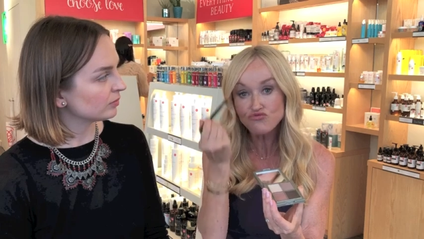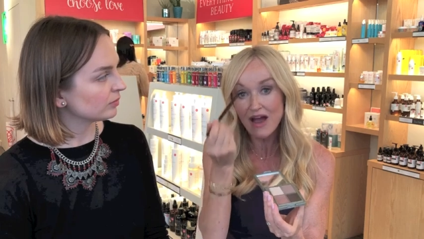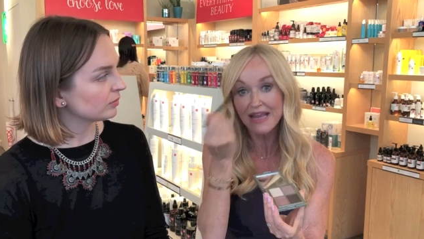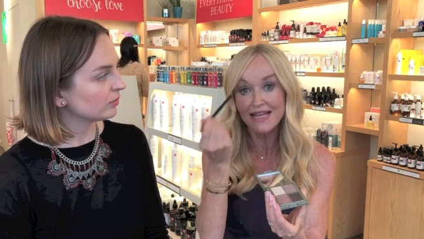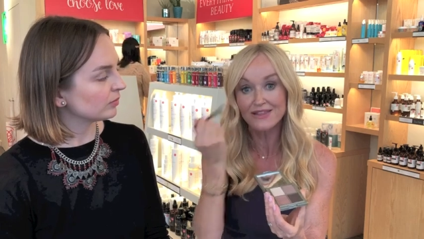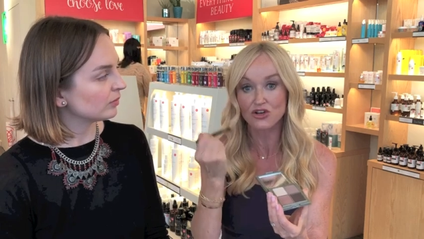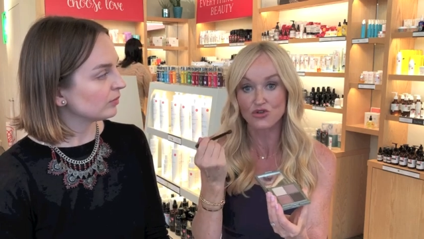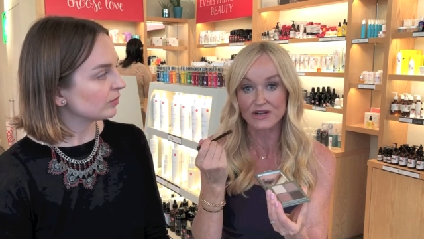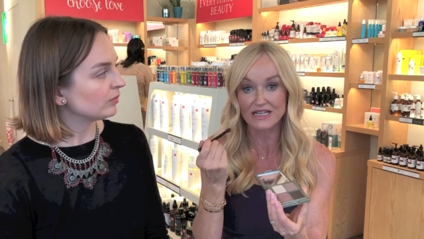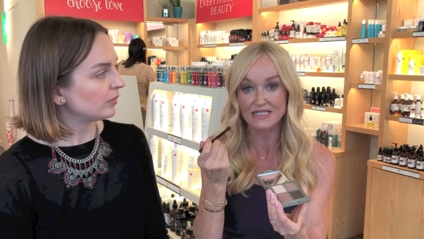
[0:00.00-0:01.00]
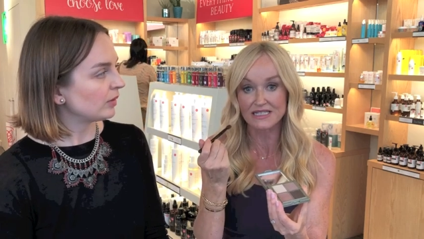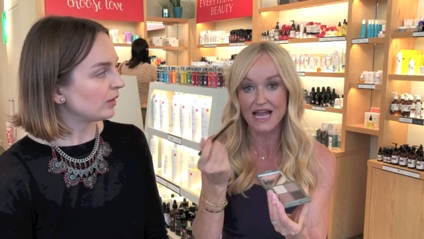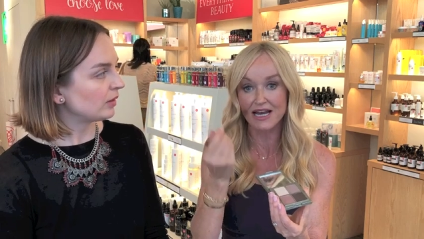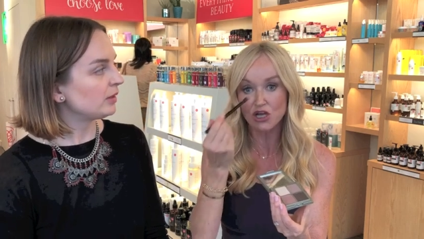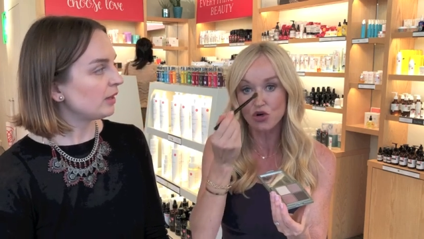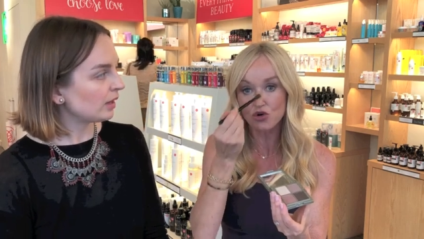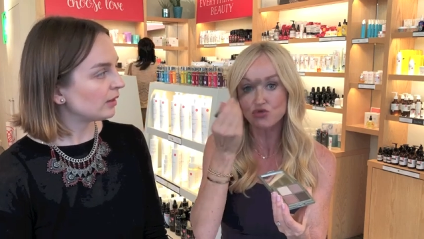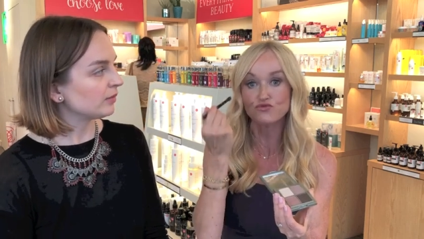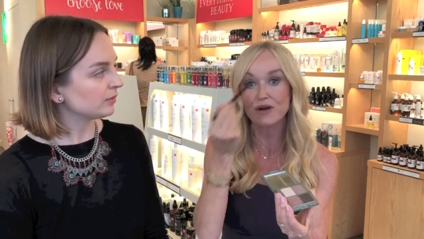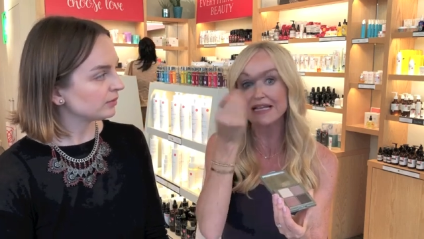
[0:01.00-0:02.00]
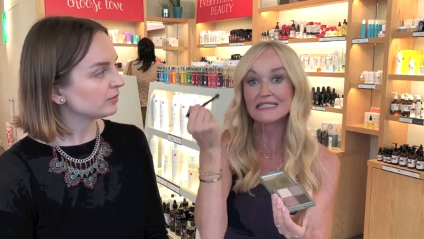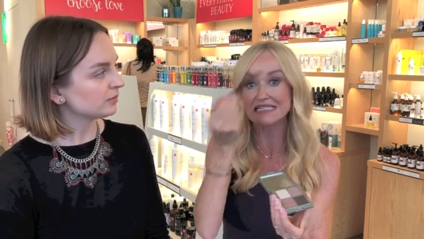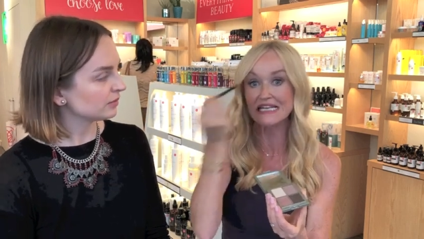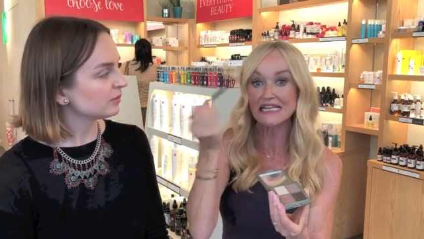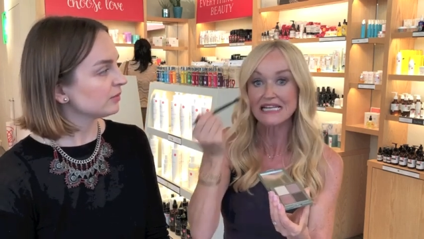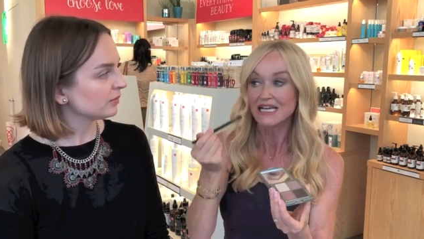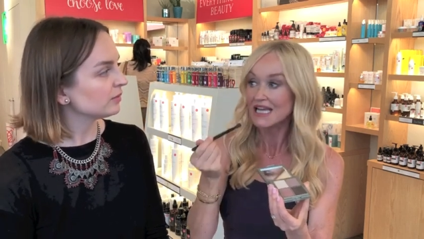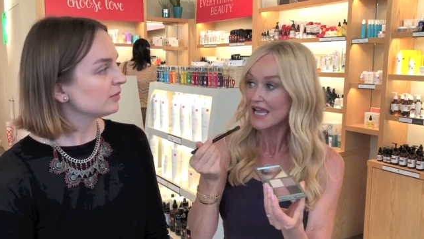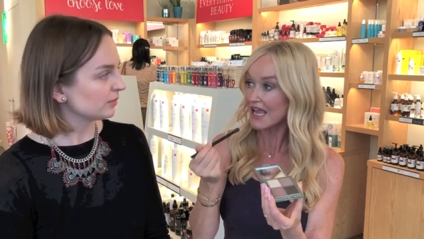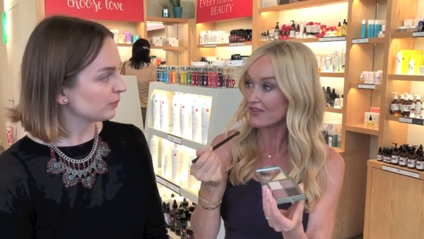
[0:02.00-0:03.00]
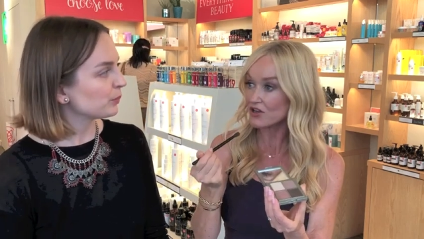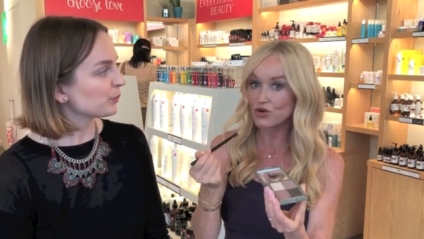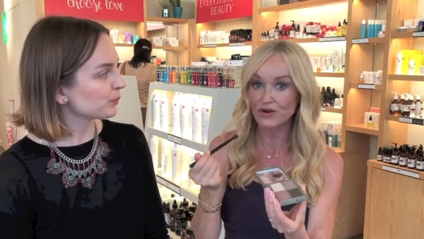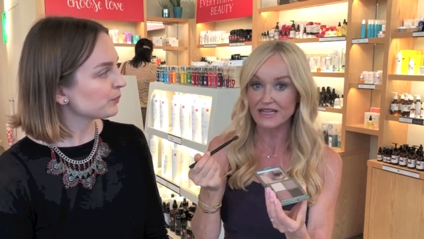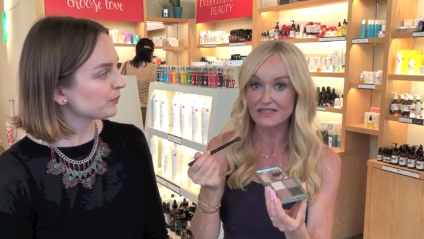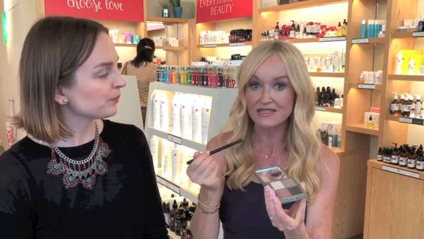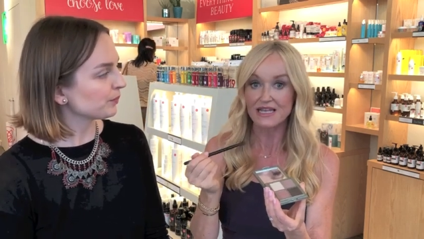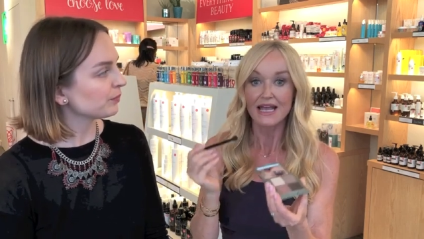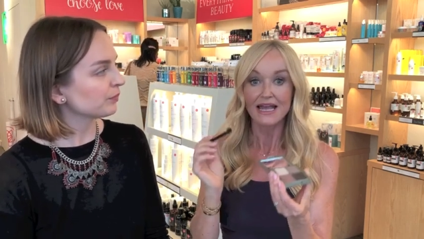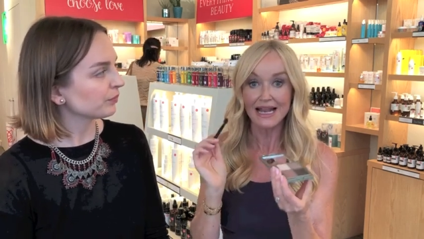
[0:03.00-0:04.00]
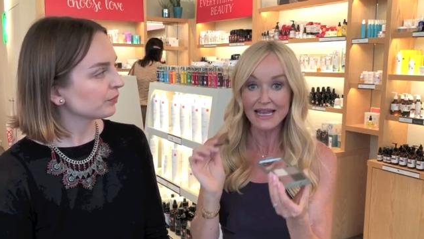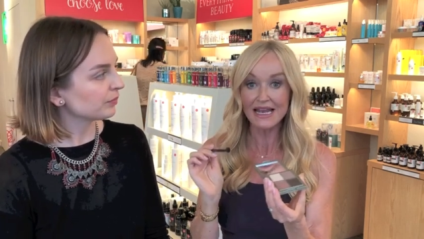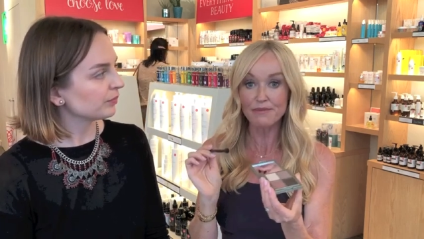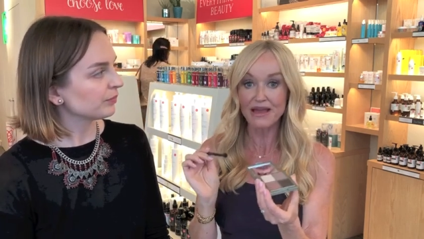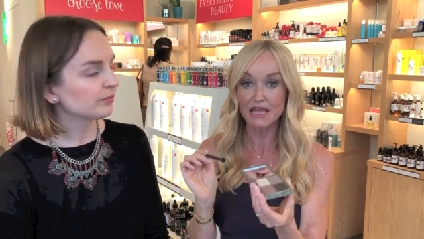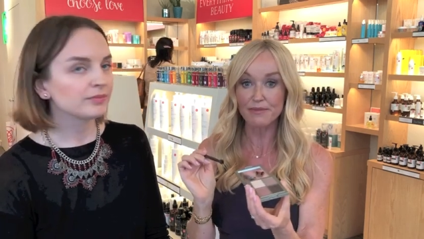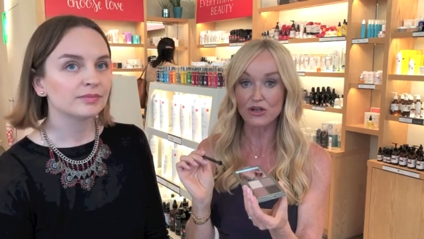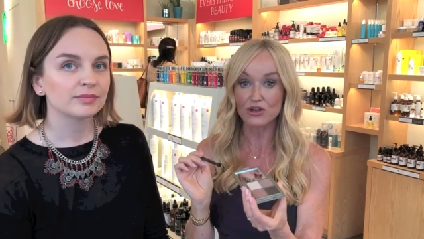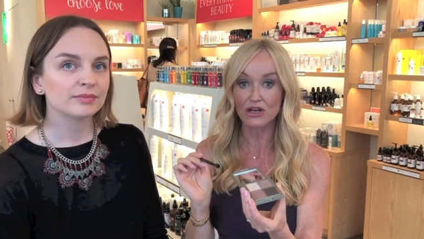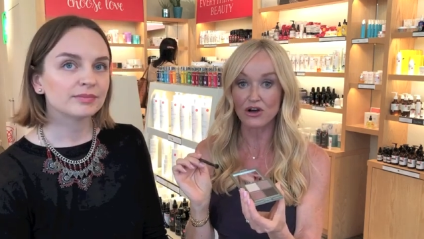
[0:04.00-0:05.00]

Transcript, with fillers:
Speaker 1: right in the crease and go crazy in the crease. Clearly making me look a